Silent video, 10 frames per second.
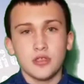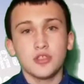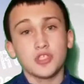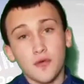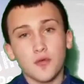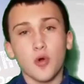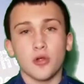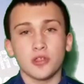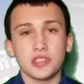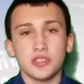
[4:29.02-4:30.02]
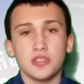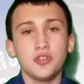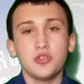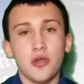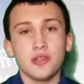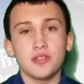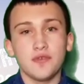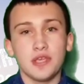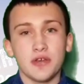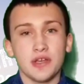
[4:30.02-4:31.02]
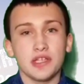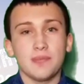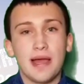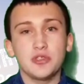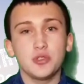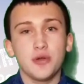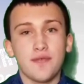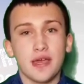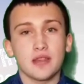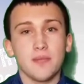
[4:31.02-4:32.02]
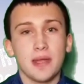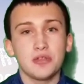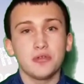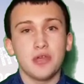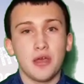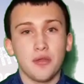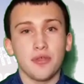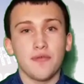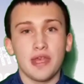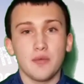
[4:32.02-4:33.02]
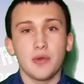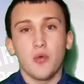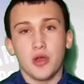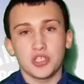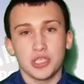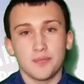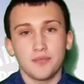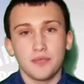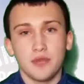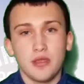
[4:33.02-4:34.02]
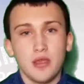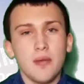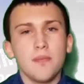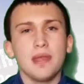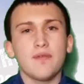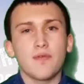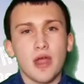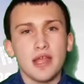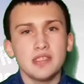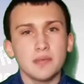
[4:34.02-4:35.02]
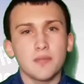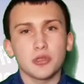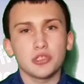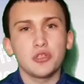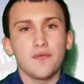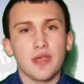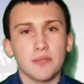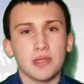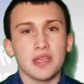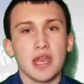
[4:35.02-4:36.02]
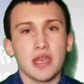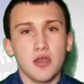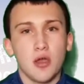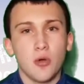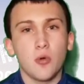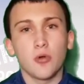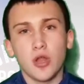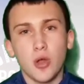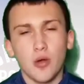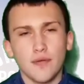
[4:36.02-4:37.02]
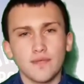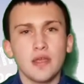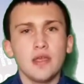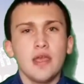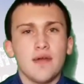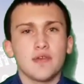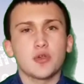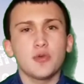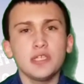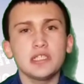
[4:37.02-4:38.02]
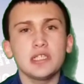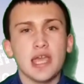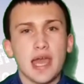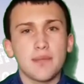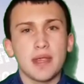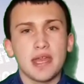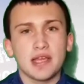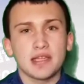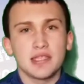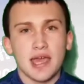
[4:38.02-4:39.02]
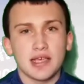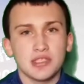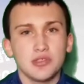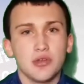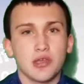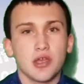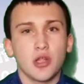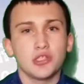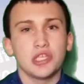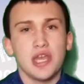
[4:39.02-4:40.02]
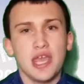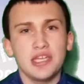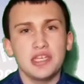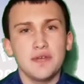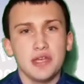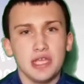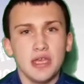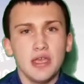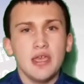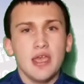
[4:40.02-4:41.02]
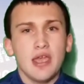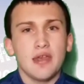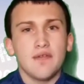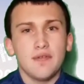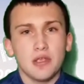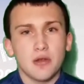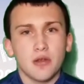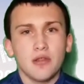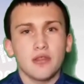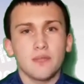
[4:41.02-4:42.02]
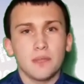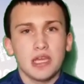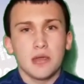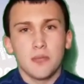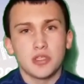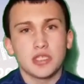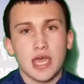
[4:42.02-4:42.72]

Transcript: So, of course, due to all this fear, it is bound to affect the mental health of anyone watching. Many friends and personal family that I know or know of have increasingly had panic attacks due to the constant negativity and fear the media puts